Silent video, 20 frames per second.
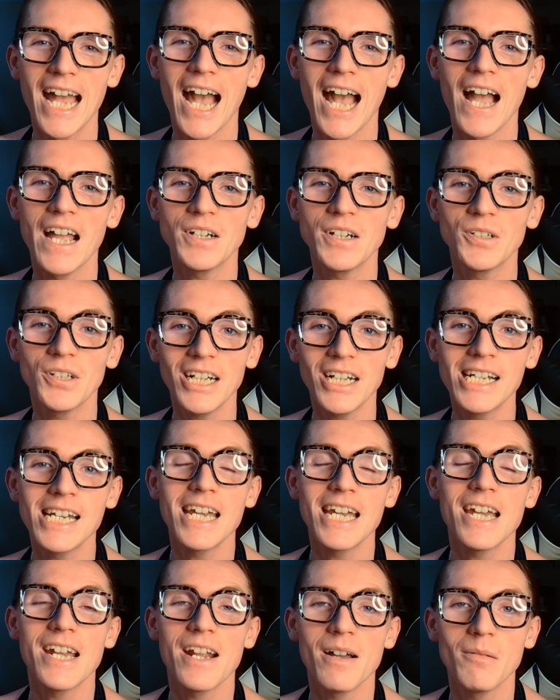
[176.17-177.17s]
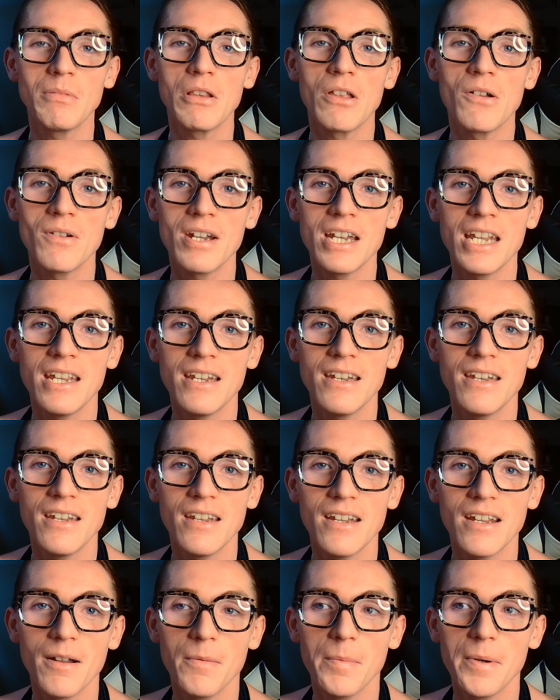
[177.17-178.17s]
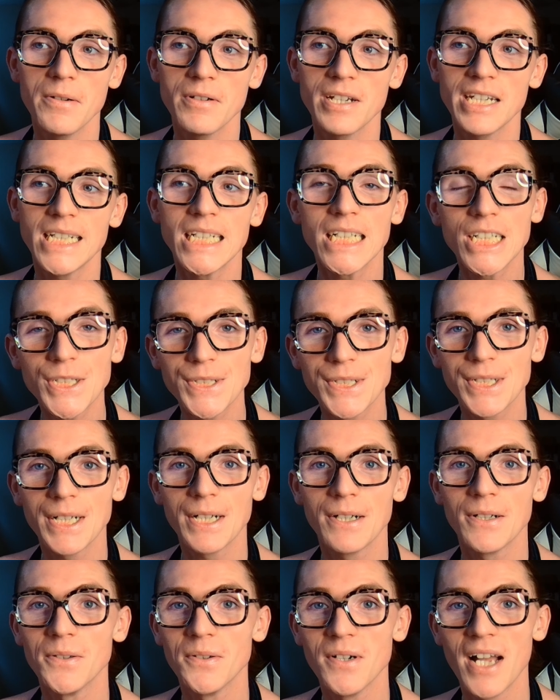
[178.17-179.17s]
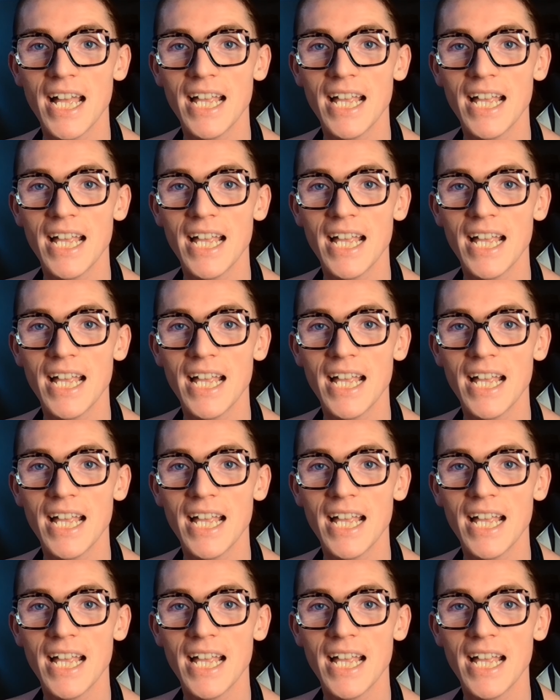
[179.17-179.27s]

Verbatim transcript: I created and uploaded about a year ago,